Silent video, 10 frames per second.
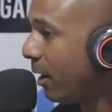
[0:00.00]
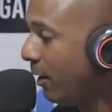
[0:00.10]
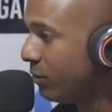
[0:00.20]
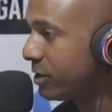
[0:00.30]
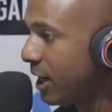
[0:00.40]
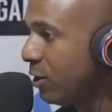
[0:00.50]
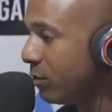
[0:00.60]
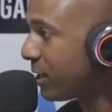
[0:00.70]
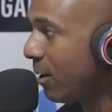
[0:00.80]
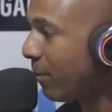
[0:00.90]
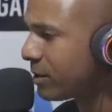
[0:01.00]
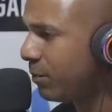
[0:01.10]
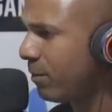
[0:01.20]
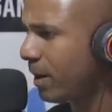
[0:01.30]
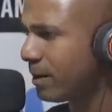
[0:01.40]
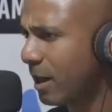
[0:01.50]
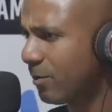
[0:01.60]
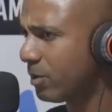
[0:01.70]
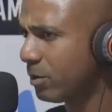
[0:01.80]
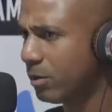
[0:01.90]
and you see it, you'll see a bunch of people like,
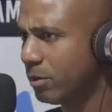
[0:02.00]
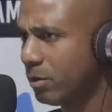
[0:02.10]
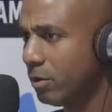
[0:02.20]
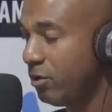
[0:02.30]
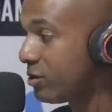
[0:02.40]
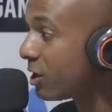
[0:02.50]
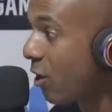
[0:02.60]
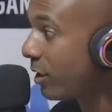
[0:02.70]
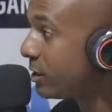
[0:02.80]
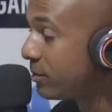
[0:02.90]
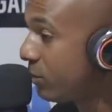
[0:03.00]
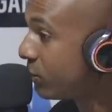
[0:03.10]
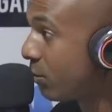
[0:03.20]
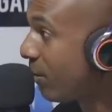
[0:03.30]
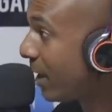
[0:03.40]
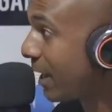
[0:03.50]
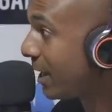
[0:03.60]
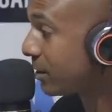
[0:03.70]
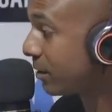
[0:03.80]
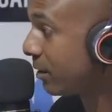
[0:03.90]
damn, you'll see all these dudes on
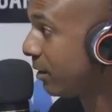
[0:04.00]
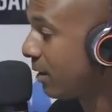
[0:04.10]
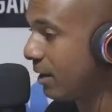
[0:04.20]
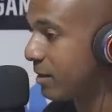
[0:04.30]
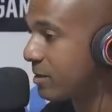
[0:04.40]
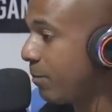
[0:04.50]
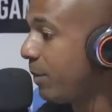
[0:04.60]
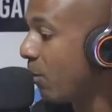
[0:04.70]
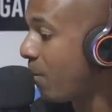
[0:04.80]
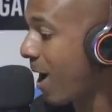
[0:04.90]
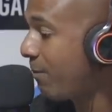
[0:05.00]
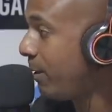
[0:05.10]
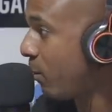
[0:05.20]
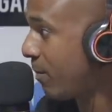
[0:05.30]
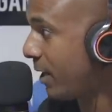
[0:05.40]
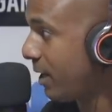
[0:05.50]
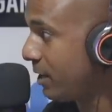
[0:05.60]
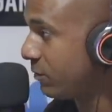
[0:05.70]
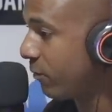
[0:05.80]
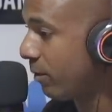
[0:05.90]
medication. And then some people buy people
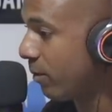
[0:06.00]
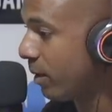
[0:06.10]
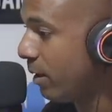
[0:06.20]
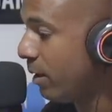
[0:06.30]
medication from them.